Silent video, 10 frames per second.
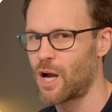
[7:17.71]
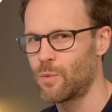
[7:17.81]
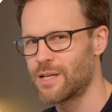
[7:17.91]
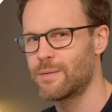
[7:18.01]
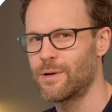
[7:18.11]
I
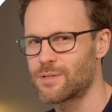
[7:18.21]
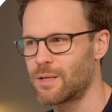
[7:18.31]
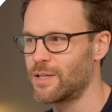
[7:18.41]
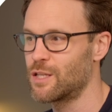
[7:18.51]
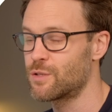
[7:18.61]
wanted to build
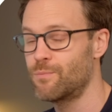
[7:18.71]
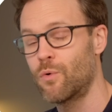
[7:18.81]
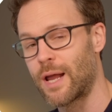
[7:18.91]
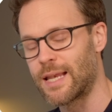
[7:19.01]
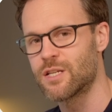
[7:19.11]
something that's
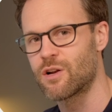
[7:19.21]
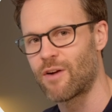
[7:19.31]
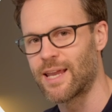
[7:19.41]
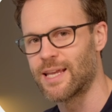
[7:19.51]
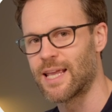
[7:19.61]
more
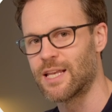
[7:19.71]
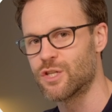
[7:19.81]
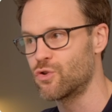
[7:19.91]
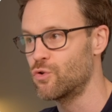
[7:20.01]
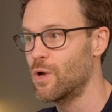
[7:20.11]
integrated
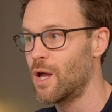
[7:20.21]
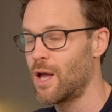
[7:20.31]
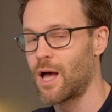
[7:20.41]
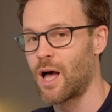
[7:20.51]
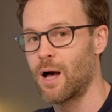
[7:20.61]
into
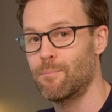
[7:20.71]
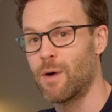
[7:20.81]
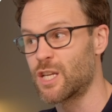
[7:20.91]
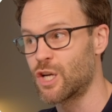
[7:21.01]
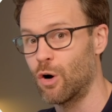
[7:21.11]
uh,
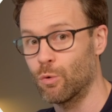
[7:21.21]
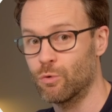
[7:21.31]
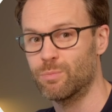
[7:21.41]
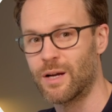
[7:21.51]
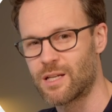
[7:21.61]
my
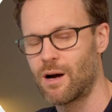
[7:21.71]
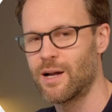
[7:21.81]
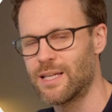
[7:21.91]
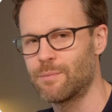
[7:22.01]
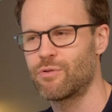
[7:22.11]
goals, my
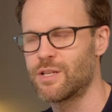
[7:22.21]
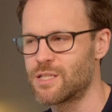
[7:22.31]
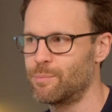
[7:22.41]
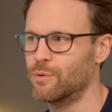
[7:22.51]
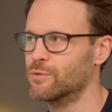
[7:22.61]
guiding
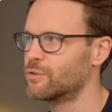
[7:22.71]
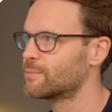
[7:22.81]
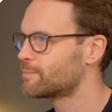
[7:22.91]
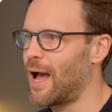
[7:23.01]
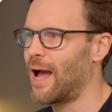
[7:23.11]
principles,
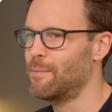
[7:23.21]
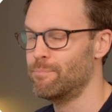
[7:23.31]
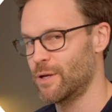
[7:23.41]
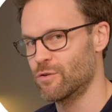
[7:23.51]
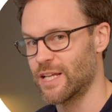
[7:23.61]
and
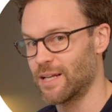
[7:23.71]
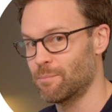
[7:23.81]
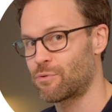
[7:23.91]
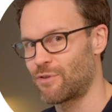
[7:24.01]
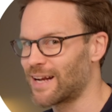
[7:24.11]
building
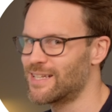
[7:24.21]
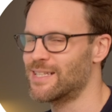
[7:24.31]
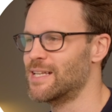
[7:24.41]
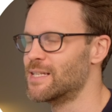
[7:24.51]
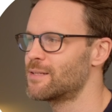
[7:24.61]

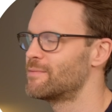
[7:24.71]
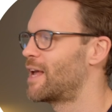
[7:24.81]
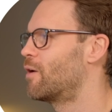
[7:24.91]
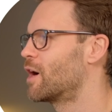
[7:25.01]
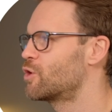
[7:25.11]
practices.
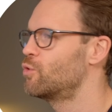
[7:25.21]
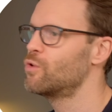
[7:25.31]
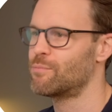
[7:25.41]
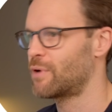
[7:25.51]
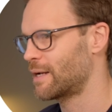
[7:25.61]
Now, I call
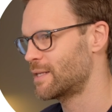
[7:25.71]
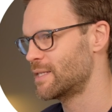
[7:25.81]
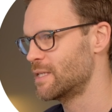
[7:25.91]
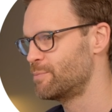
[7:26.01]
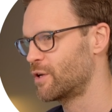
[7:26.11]
them
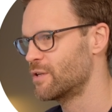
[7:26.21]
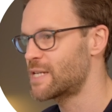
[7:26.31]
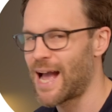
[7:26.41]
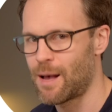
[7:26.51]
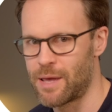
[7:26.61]
practices because
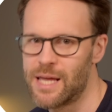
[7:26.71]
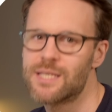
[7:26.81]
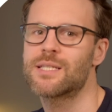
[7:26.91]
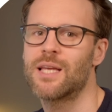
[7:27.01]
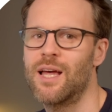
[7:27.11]

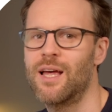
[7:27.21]
habits